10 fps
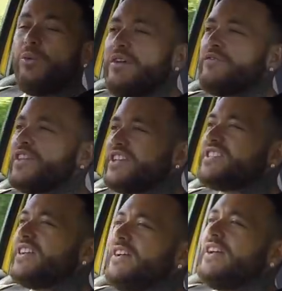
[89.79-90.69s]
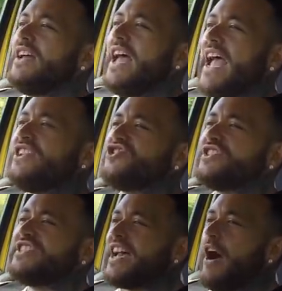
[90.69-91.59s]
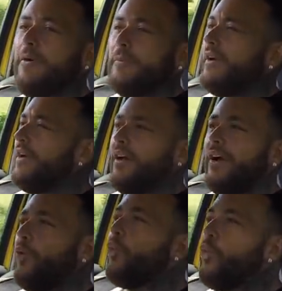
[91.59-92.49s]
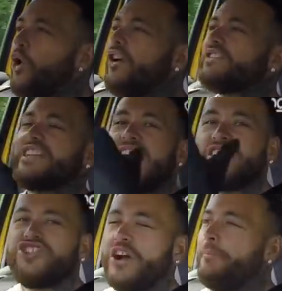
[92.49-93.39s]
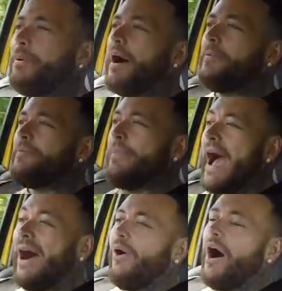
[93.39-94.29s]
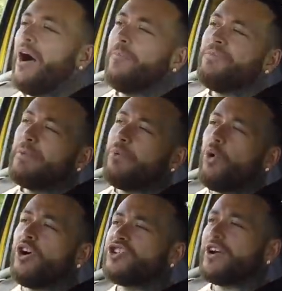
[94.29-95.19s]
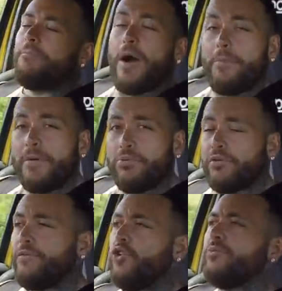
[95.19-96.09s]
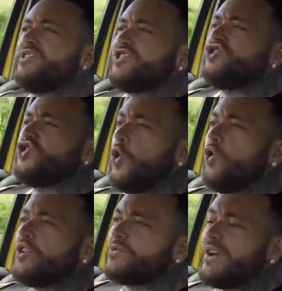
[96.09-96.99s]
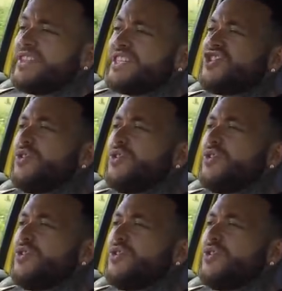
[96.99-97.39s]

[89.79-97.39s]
with this engine setup. What a jump up in power, but what a jump up in performance and torque as well. This has